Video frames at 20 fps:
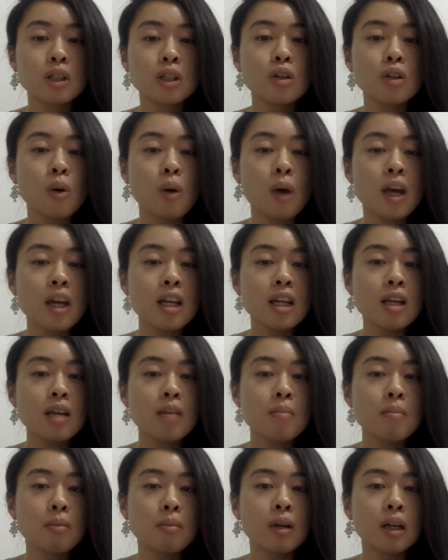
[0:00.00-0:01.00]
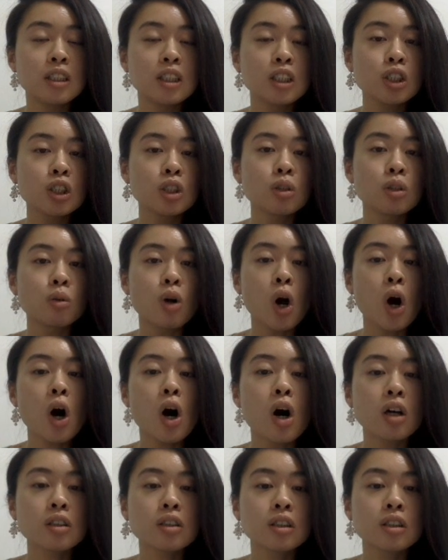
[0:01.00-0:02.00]
you know, any additional
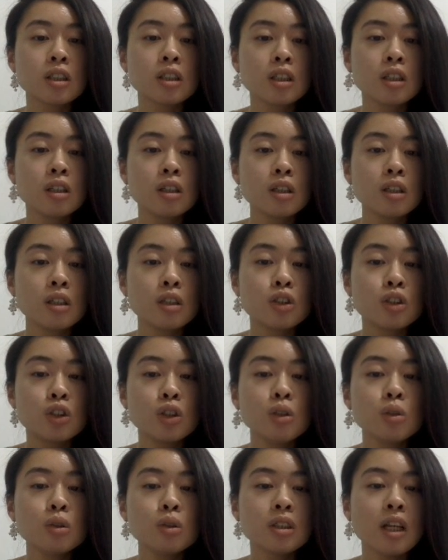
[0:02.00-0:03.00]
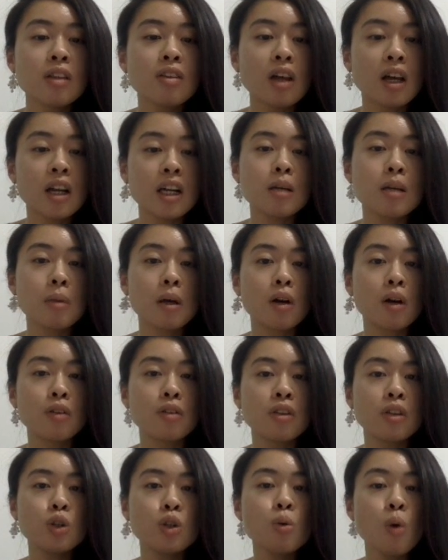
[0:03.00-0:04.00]
cost to send that
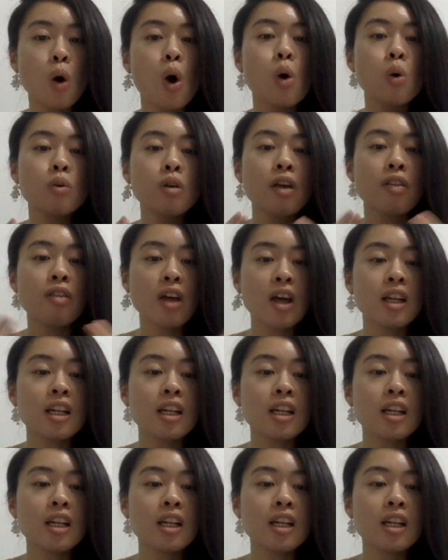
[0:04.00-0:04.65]
email. You own